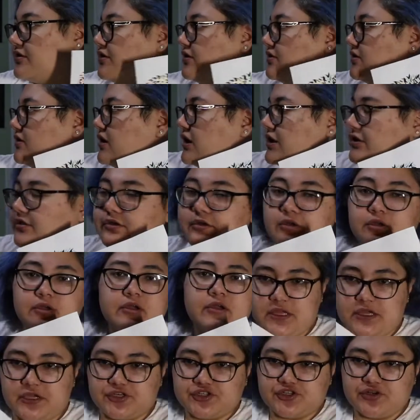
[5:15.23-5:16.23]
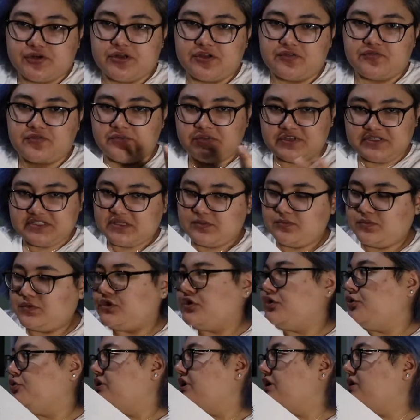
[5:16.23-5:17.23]
another ink drawing from the same
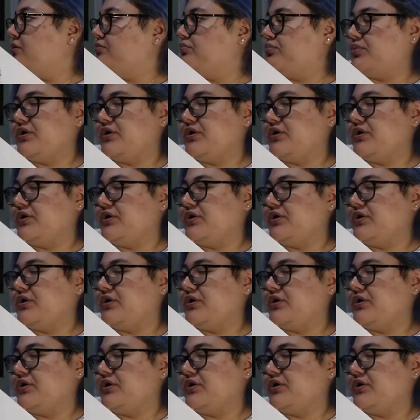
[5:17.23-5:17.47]
unit,